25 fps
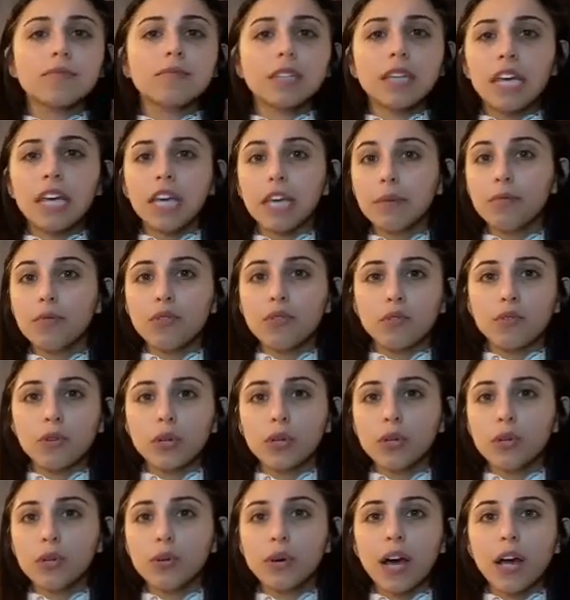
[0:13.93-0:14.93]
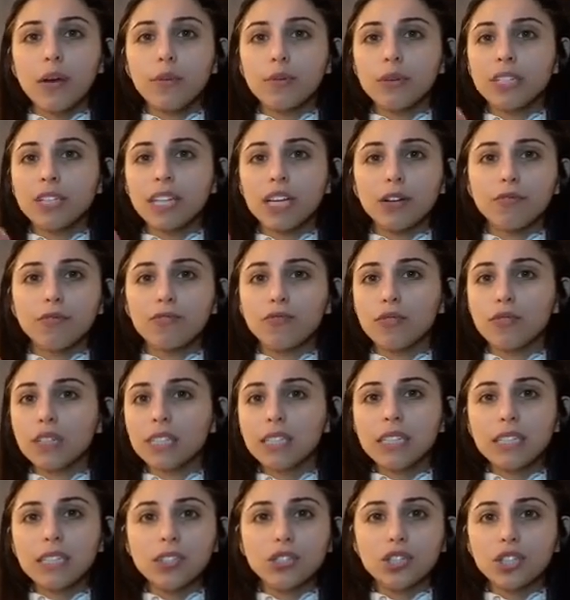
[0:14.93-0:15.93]
came through and was like
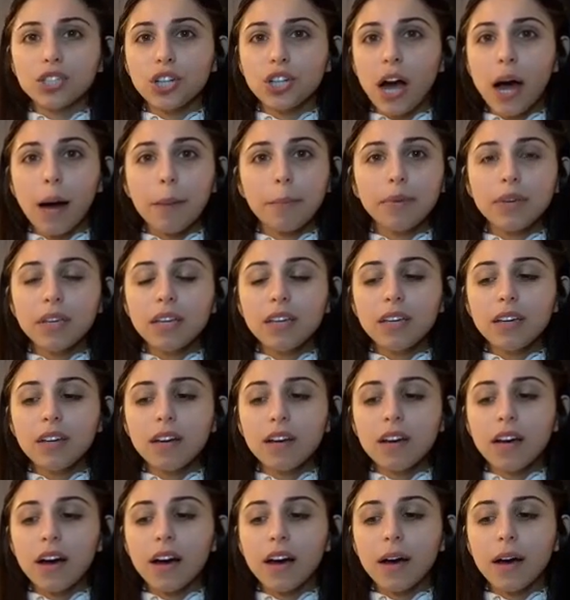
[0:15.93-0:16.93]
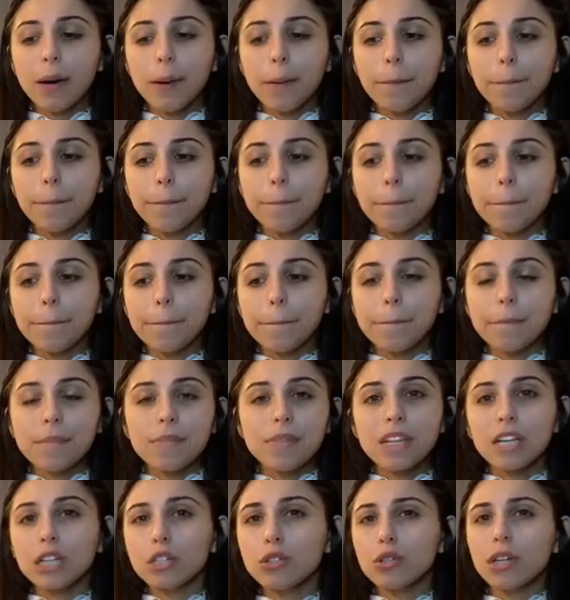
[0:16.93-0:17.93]
really choppy. So
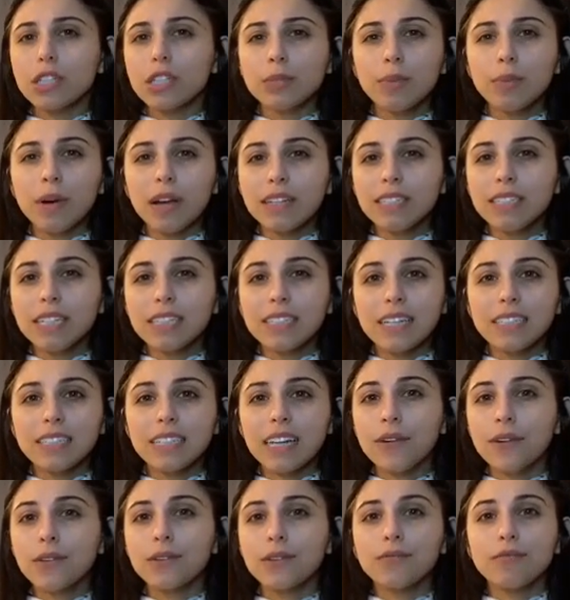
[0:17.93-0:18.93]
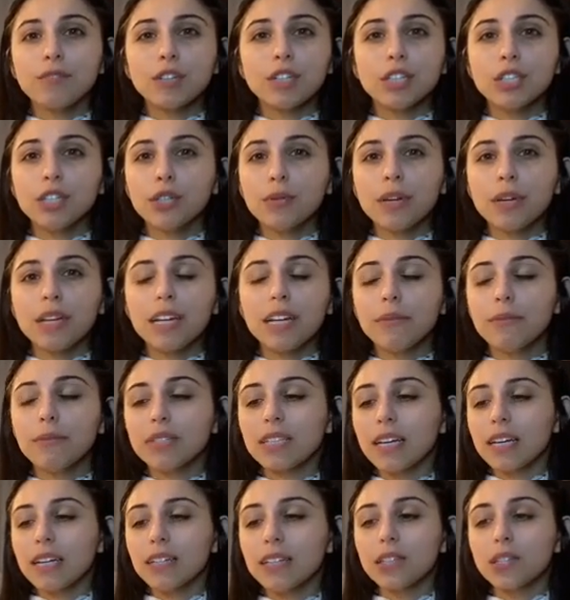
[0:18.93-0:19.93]
I should probably take that down and redo it. It
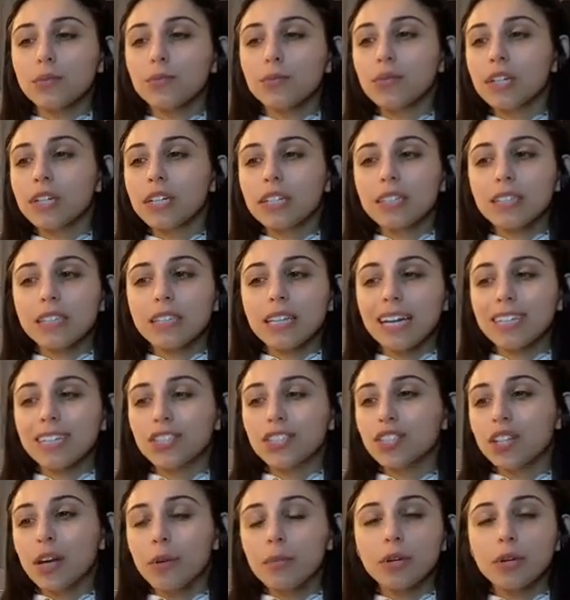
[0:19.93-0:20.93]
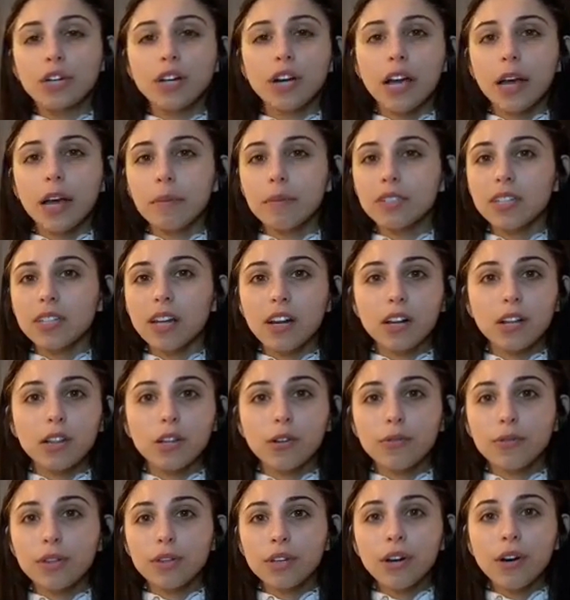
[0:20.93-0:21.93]
was like a spring/summer Amazon
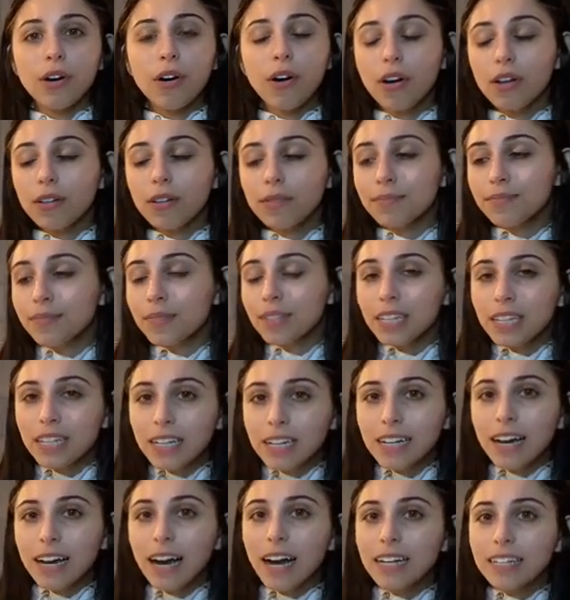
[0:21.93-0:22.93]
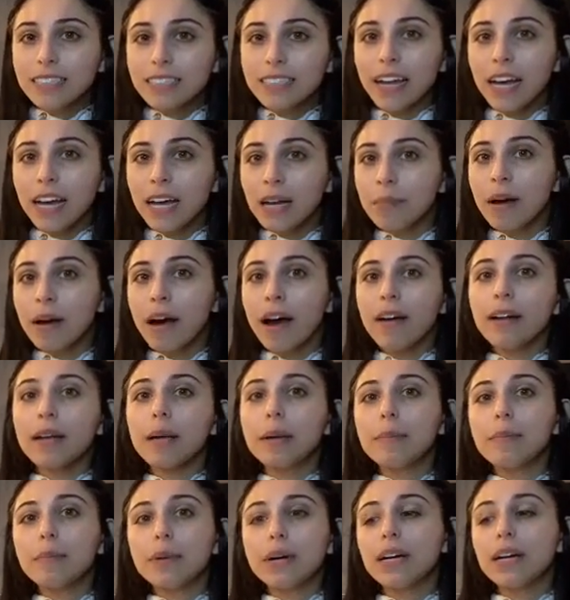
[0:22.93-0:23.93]
clothing haul. Kind of sad about
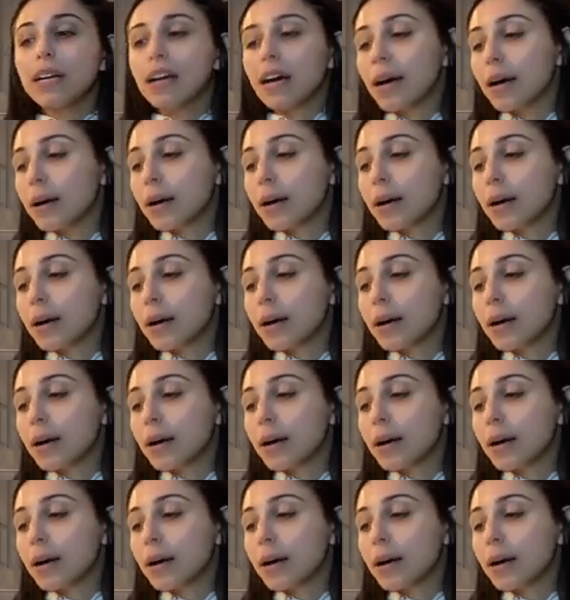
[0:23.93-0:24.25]
it, but